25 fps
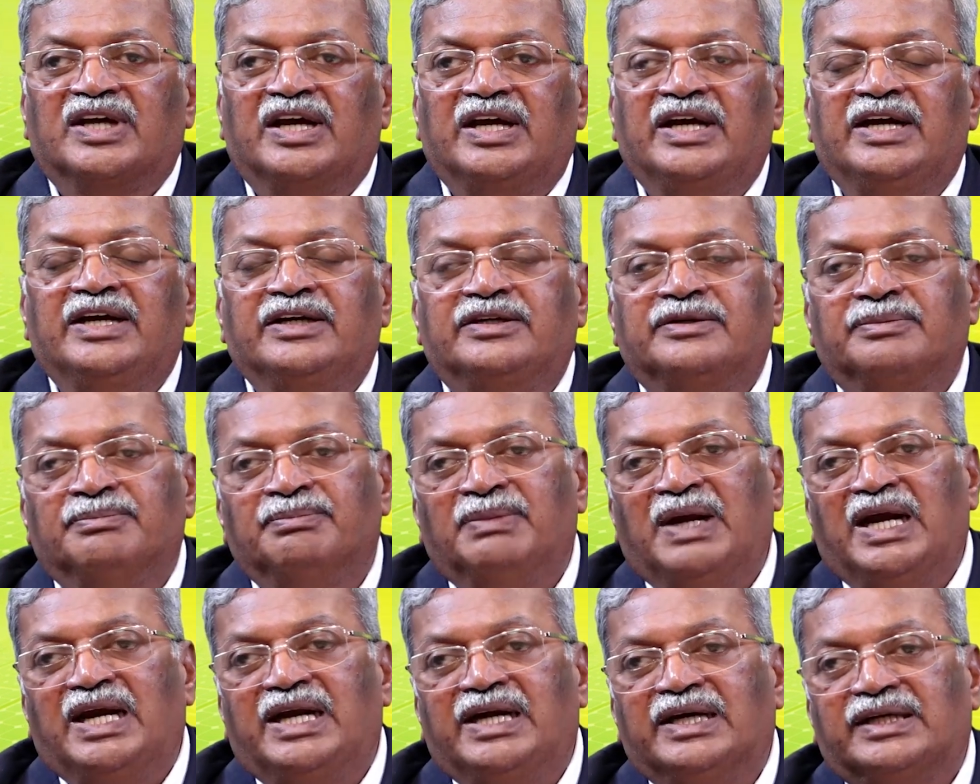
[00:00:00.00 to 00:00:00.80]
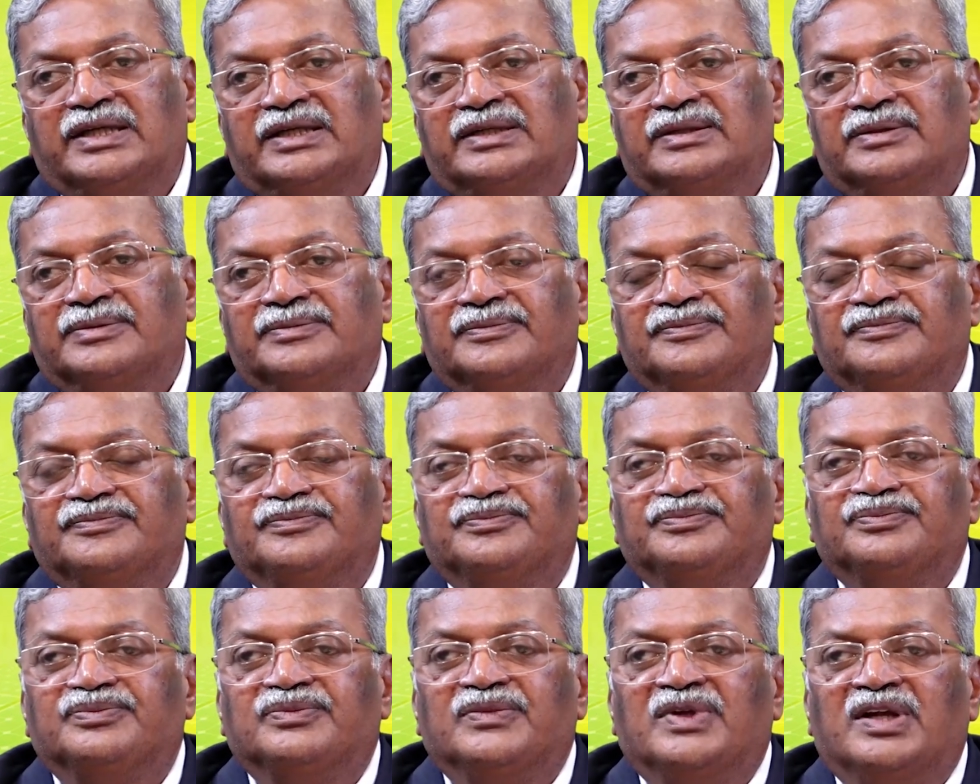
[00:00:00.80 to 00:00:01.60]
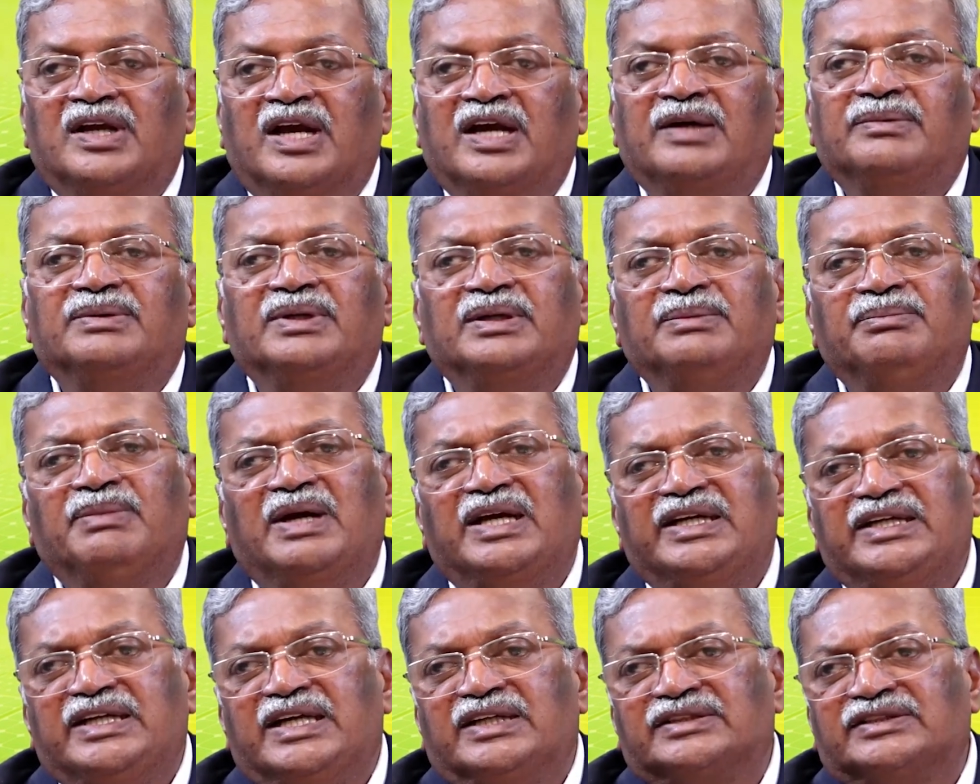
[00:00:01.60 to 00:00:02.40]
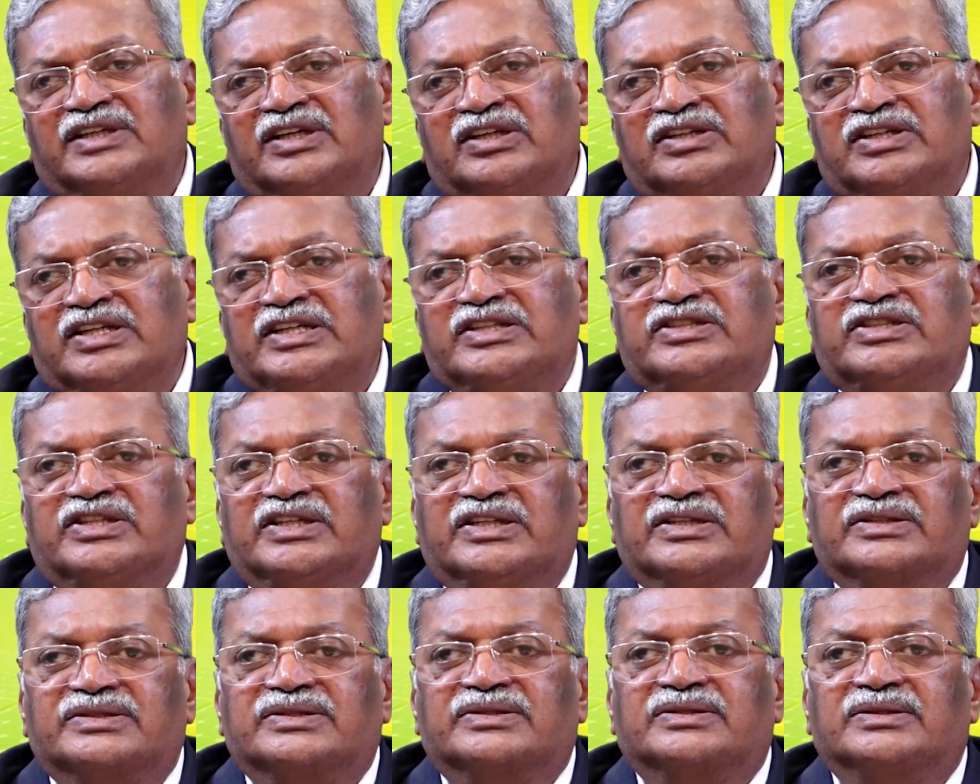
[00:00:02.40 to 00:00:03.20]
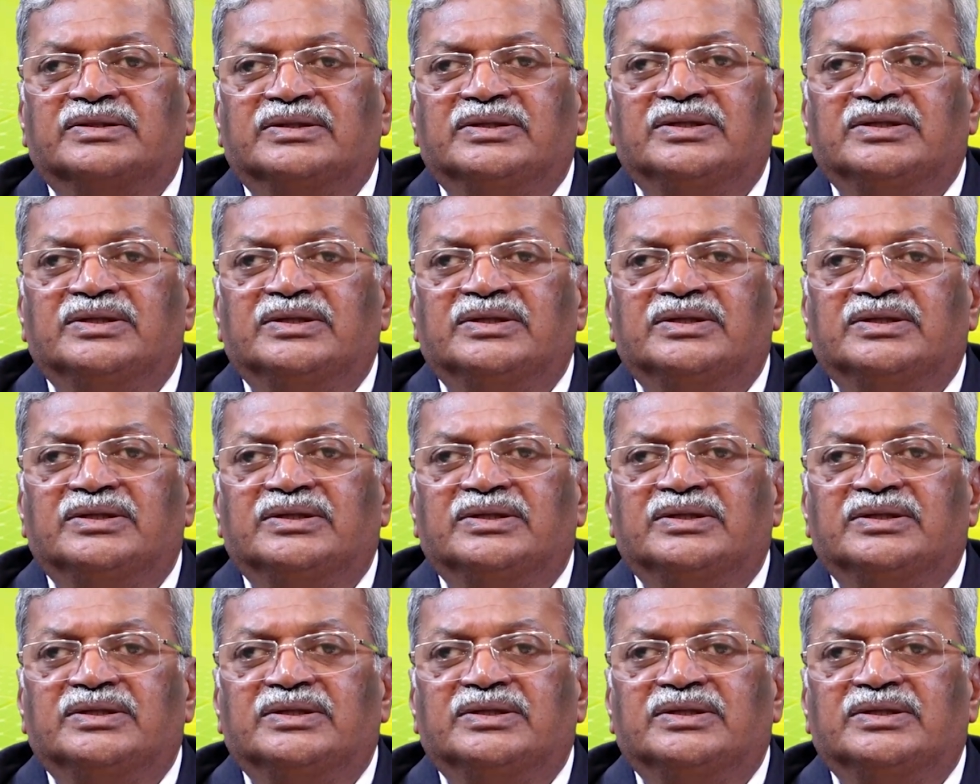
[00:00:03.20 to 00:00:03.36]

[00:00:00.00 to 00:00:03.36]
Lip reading: heat milk, even many other dishes.